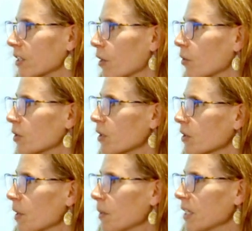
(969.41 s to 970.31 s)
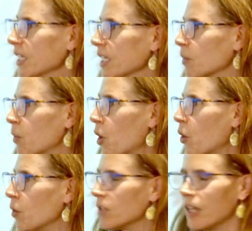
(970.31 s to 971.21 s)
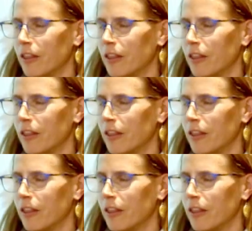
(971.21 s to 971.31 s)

So some of these pose